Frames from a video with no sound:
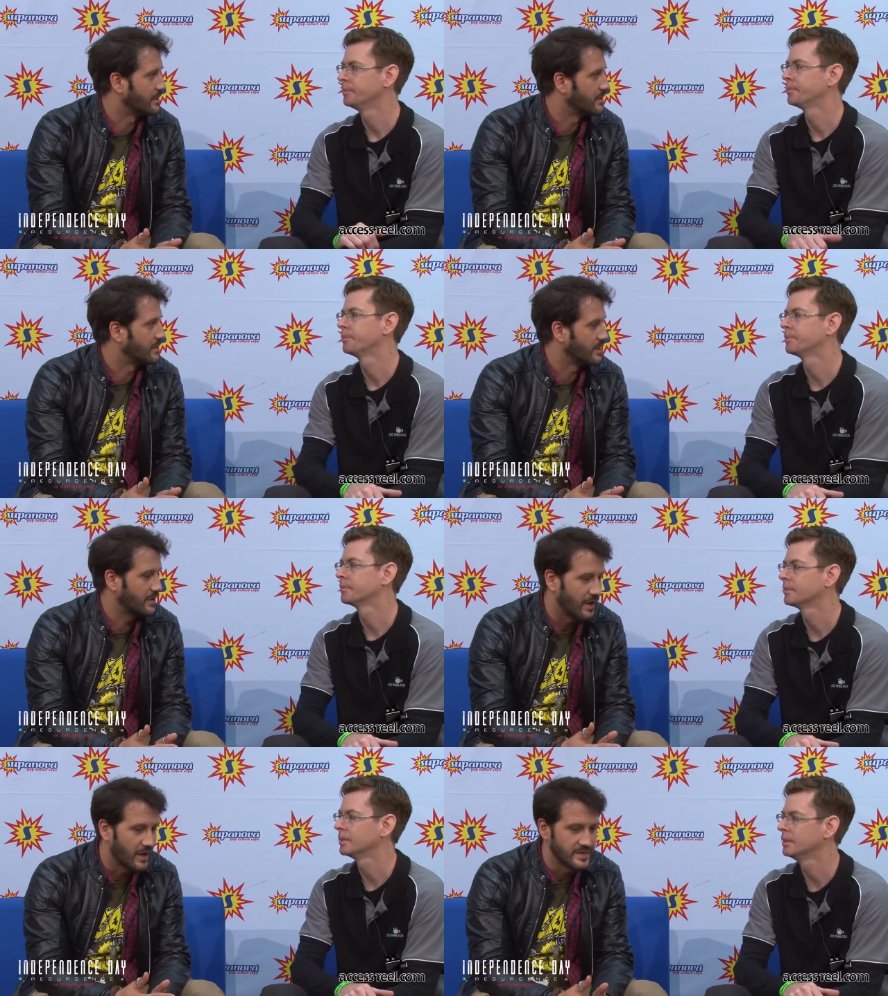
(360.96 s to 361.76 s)
Speaker 1: know,
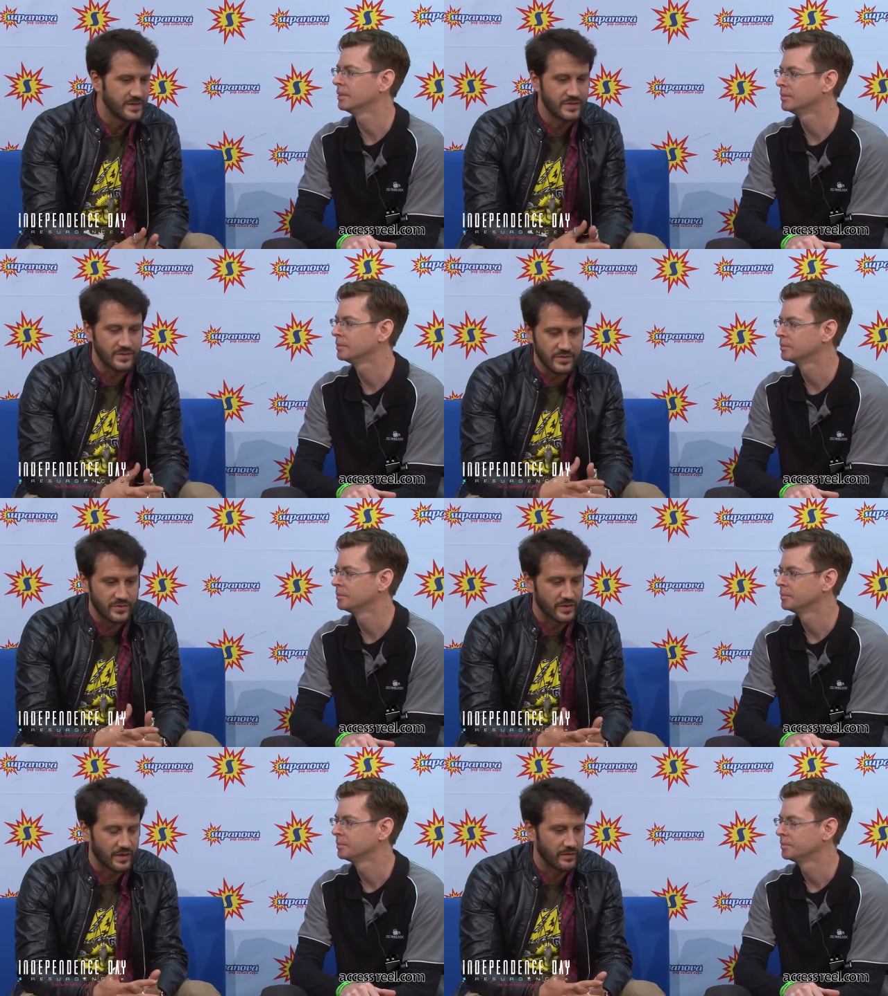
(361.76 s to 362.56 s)
Colossus
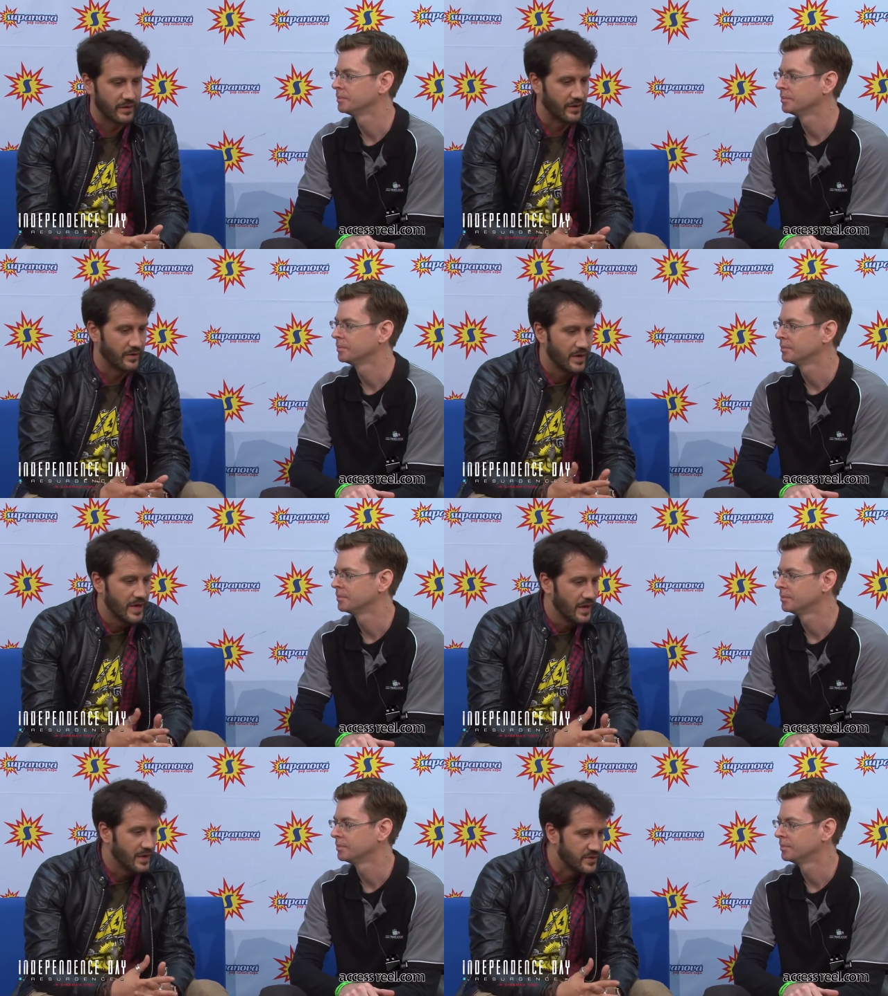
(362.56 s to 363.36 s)
should, you know,
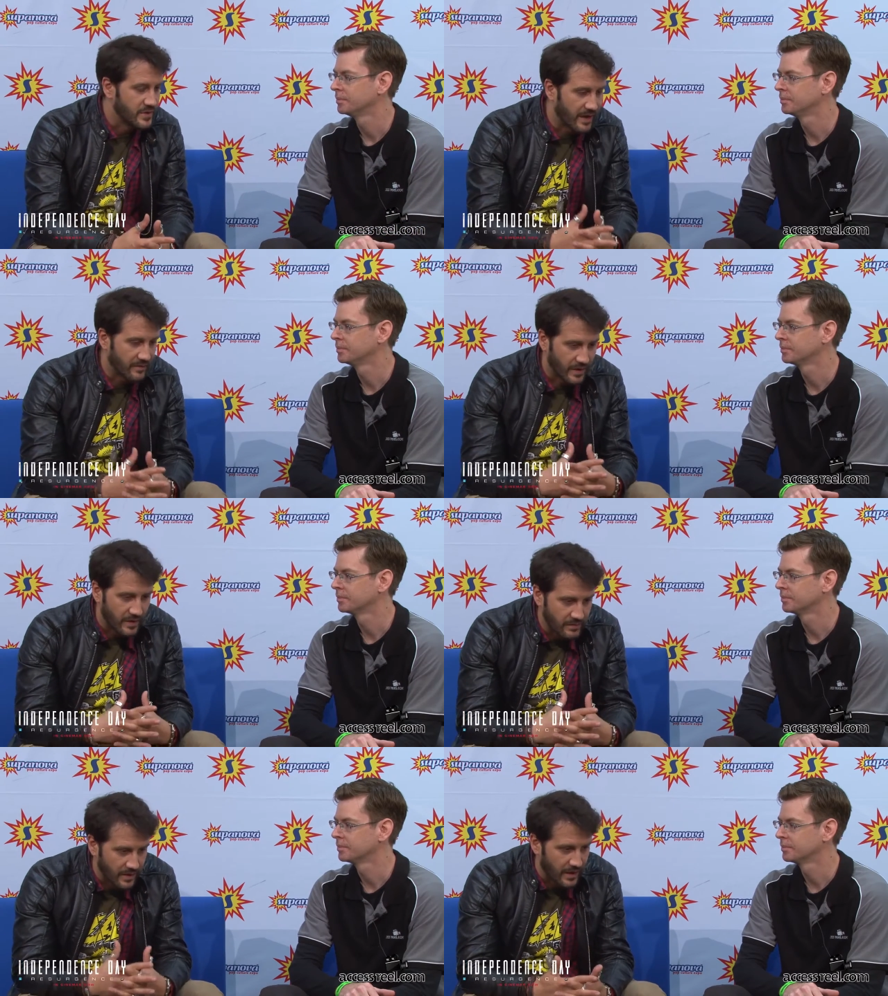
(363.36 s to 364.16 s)
he should have
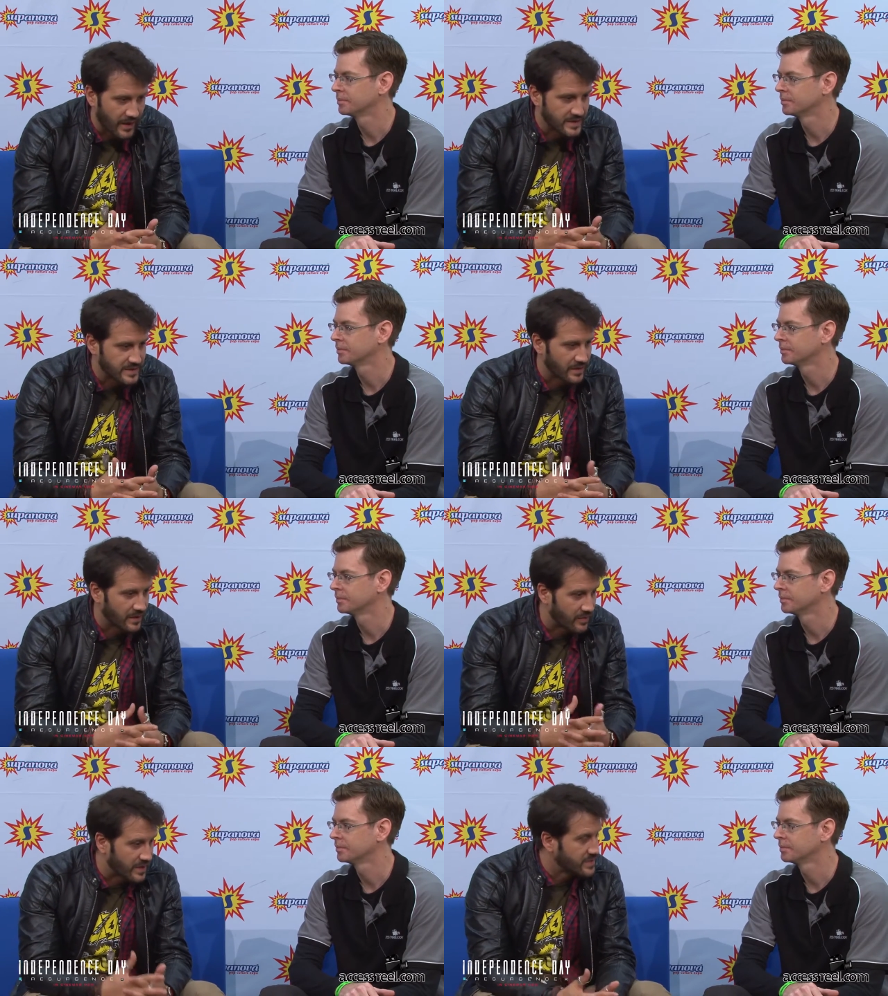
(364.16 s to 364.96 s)
like accent,
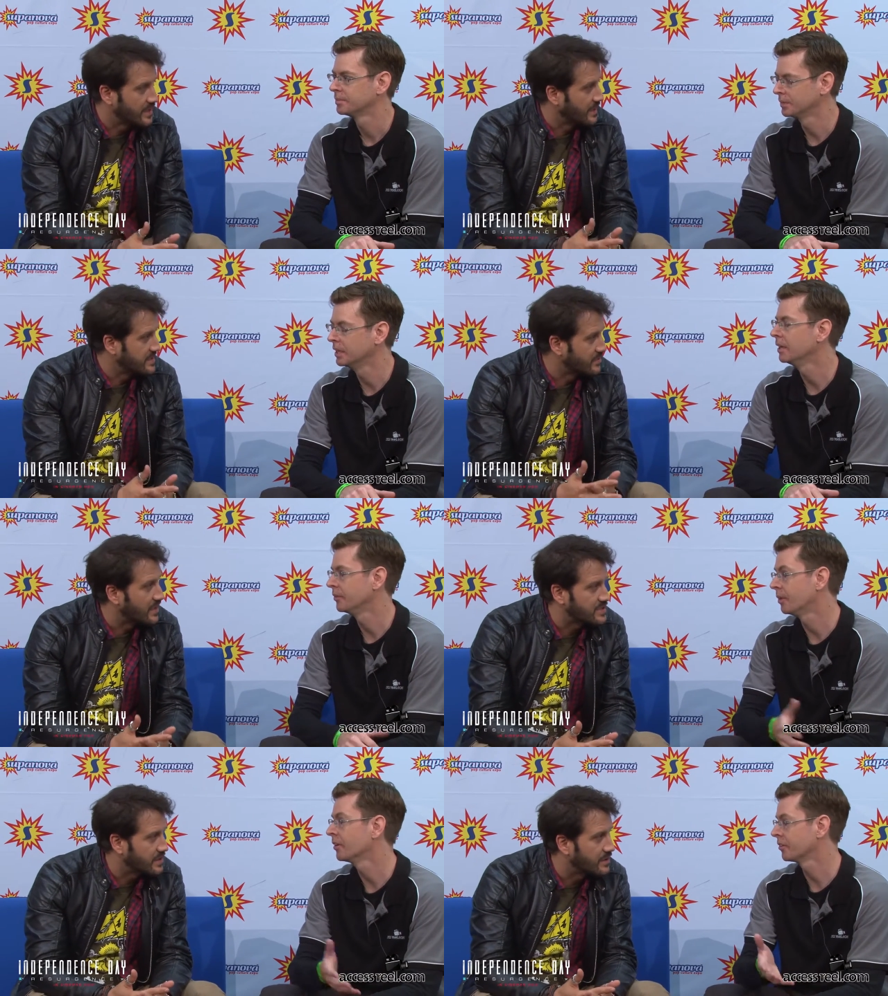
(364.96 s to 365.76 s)
like Russian accent. Yeah, he's
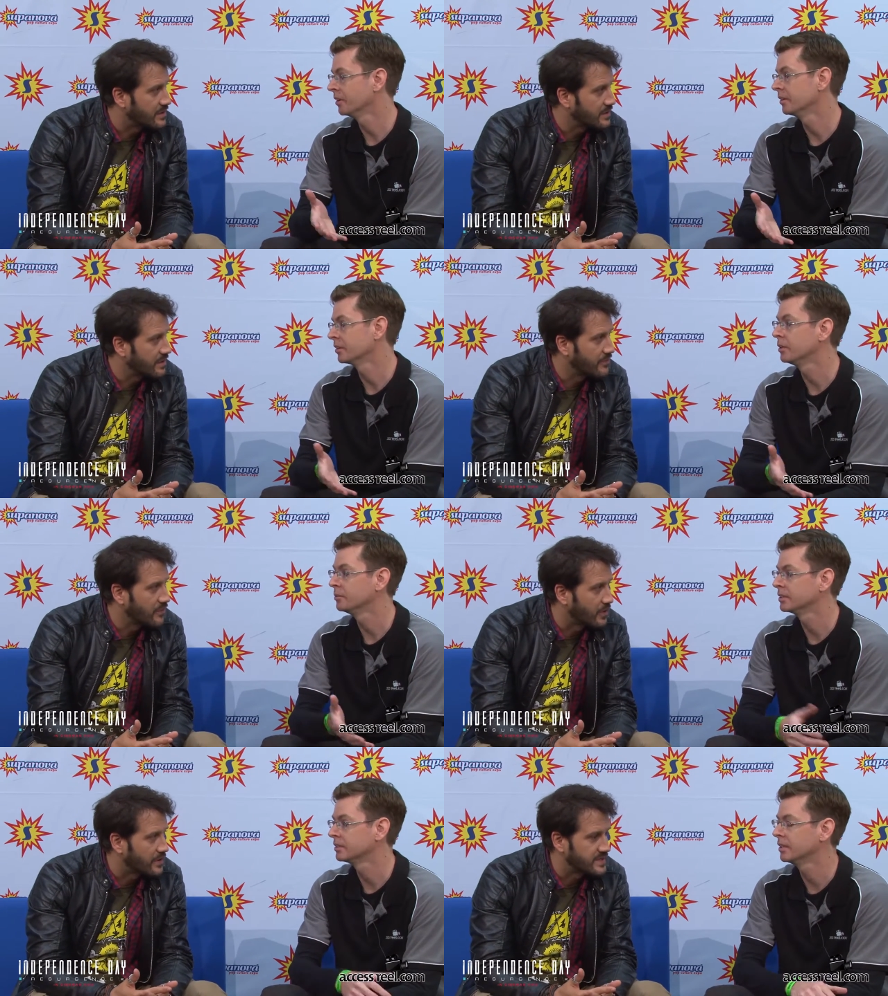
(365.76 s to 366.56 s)
Russian, Russian in the of
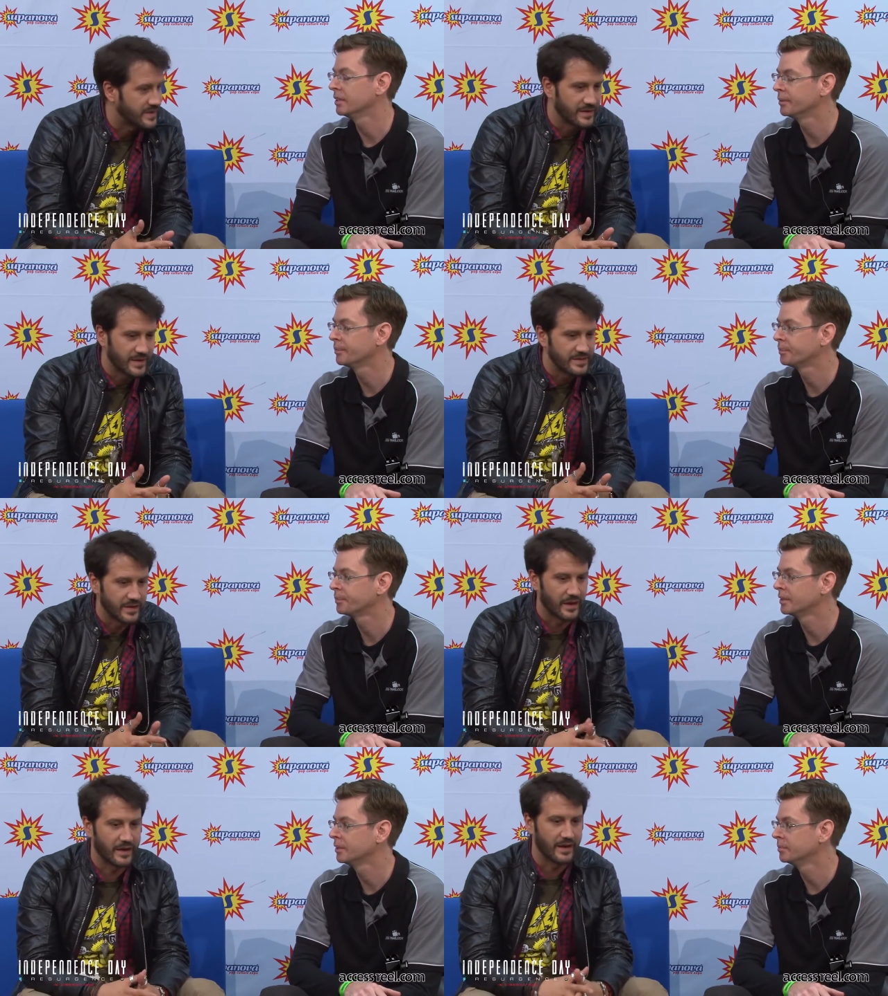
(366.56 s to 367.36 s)
course, yeah. and he's
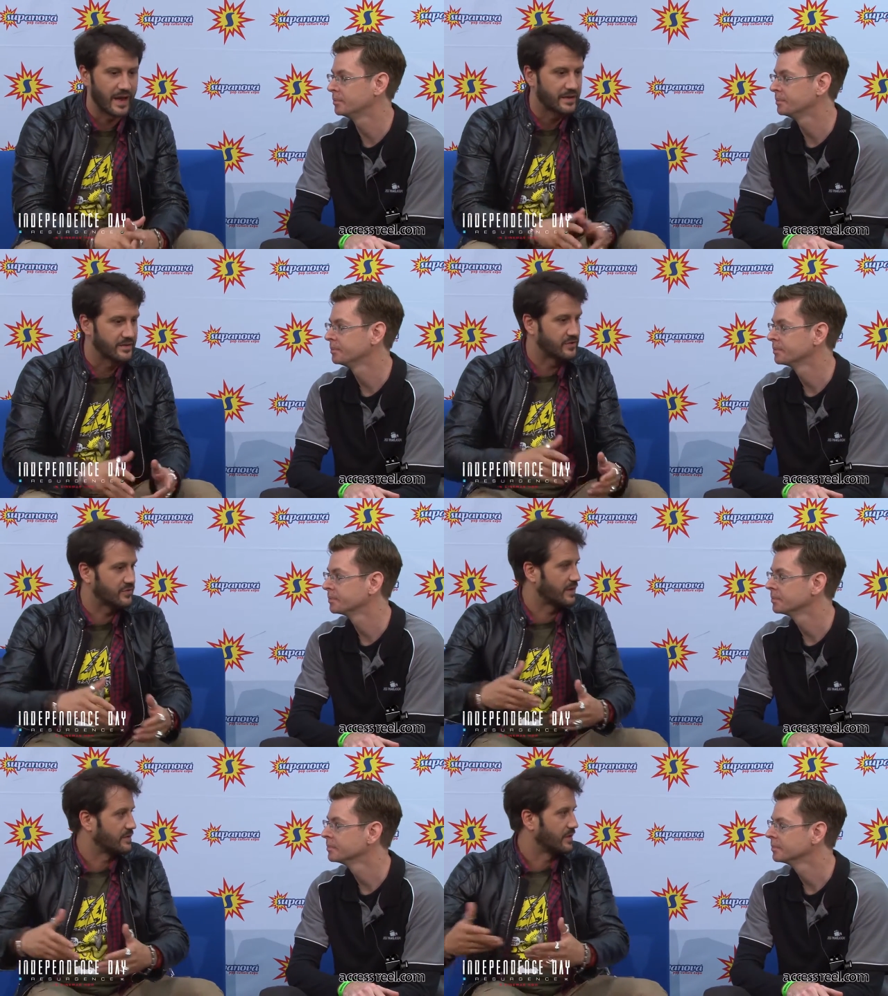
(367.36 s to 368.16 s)
not like an actor
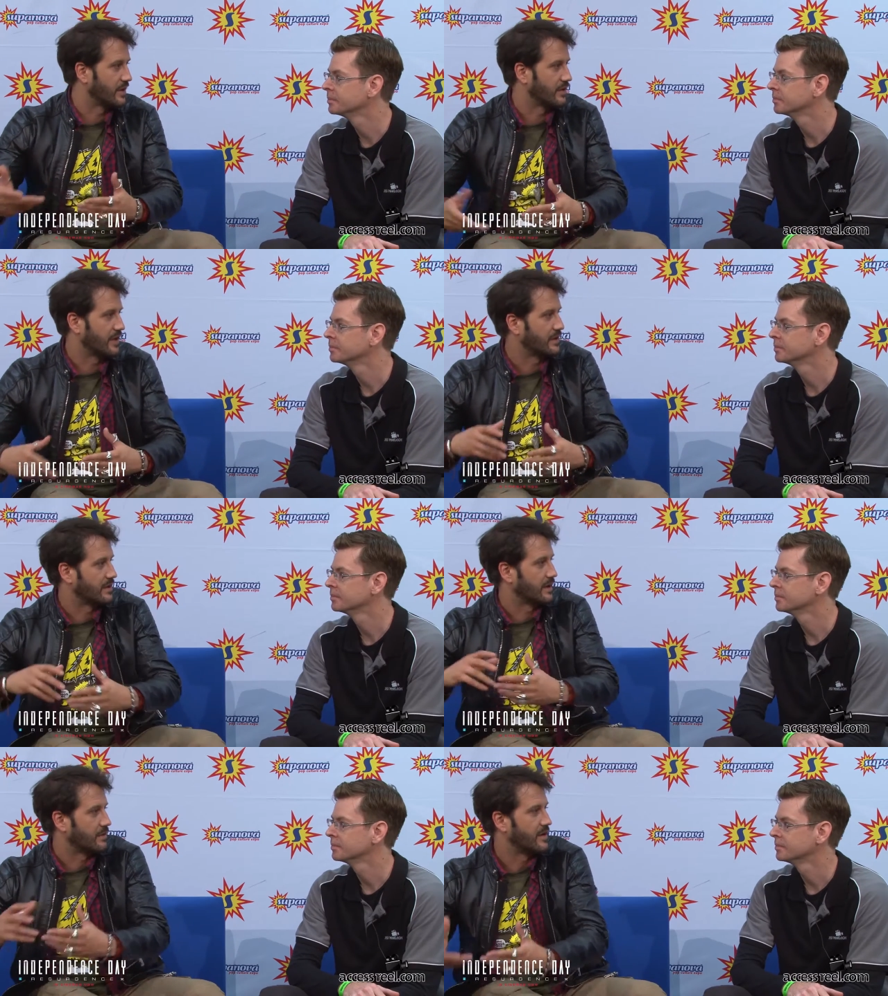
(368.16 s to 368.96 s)
trying to like get
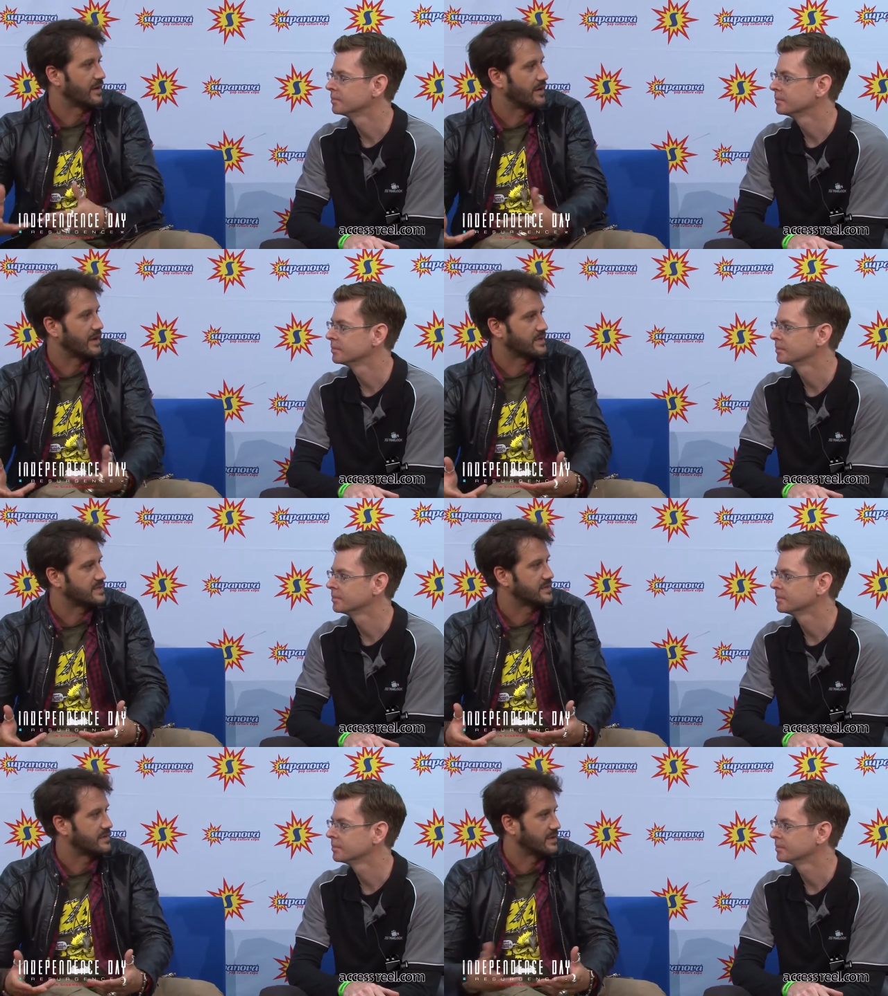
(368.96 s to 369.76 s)
a like American
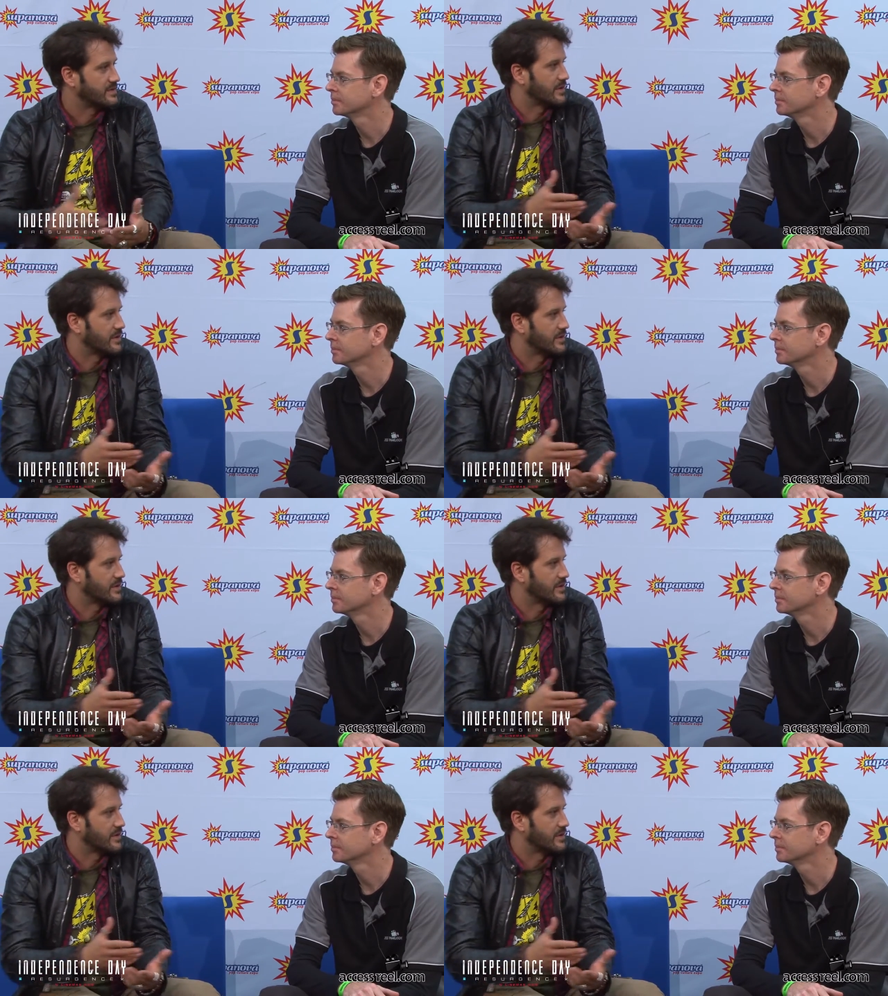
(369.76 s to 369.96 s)
accent. He's